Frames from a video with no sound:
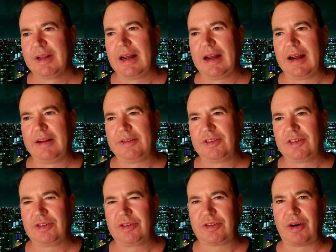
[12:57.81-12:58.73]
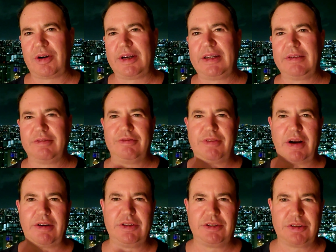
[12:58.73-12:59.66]
uh, just starting
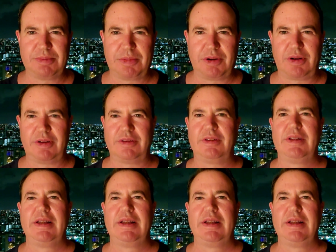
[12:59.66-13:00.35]
very small